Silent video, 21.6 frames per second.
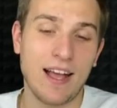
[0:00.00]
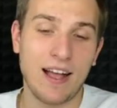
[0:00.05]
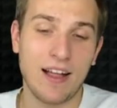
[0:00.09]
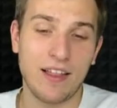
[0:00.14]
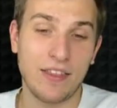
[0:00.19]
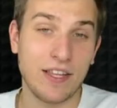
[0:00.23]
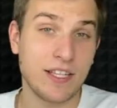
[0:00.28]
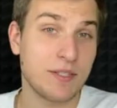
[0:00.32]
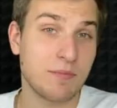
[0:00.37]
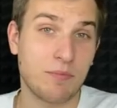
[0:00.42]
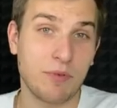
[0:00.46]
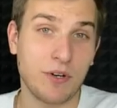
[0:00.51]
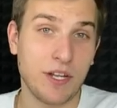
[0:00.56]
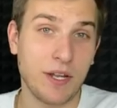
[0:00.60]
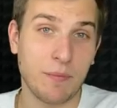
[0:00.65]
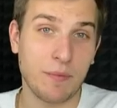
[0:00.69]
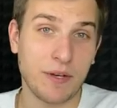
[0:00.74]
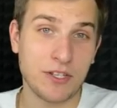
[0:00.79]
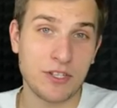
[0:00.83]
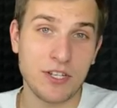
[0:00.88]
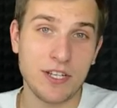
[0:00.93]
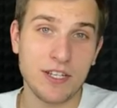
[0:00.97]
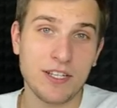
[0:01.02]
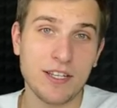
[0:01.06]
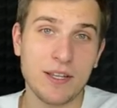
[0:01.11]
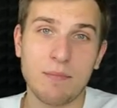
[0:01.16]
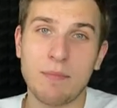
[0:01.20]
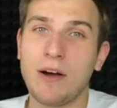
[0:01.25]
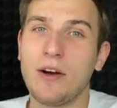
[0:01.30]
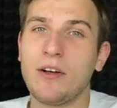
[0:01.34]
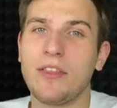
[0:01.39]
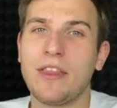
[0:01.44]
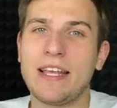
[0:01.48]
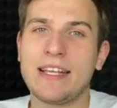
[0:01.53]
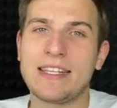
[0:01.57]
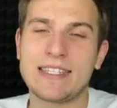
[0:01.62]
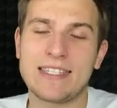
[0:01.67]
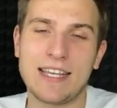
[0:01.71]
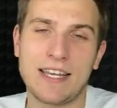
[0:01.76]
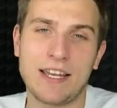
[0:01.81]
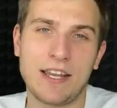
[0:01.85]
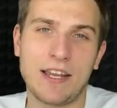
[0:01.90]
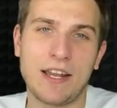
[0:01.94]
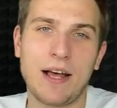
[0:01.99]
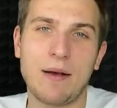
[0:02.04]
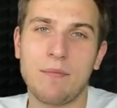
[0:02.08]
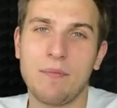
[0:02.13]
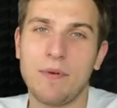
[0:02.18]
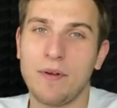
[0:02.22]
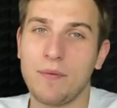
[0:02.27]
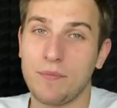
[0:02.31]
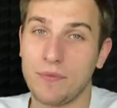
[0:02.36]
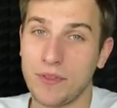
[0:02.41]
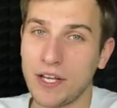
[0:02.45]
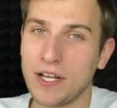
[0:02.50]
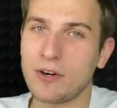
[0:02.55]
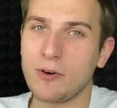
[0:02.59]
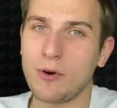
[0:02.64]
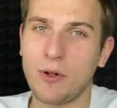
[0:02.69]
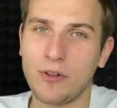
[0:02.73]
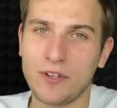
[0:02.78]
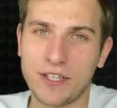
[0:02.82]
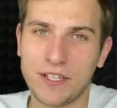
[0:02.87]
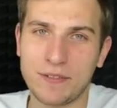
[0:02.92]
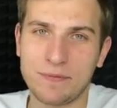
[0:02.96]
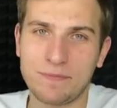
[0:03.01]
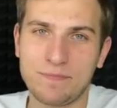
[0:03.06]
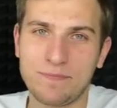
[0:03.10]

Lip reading: That's pretty much it about setting up the crawling.